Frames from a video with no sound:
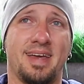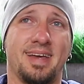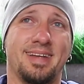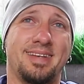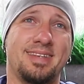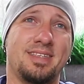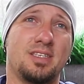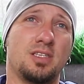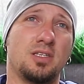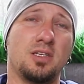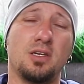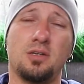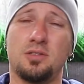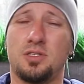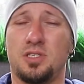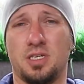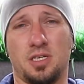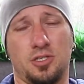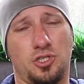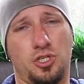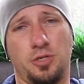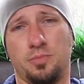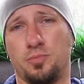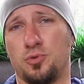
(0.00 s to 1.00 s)
It is not
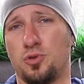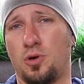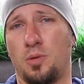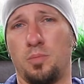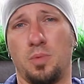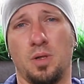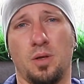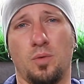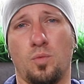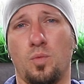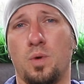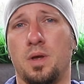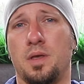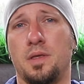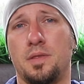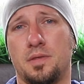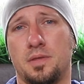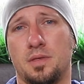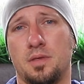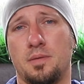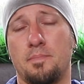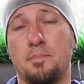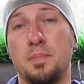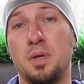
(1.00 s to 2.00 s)
such a problem
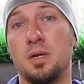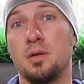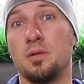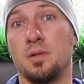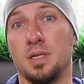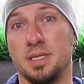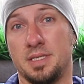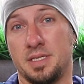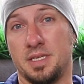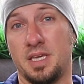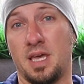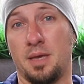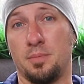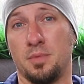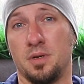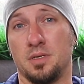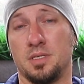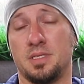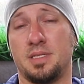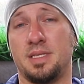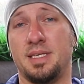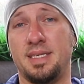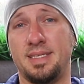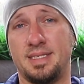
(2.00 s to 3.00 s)
with mirrorless
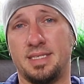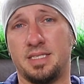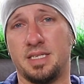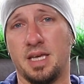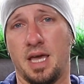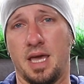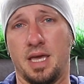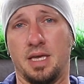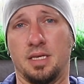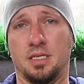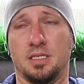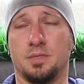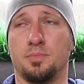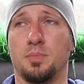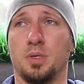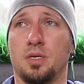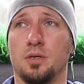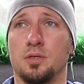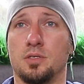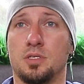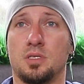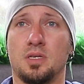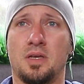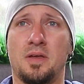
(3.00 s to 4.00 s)
cameras these days,
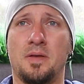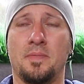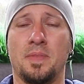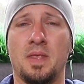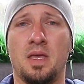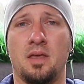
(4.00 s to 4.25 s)
because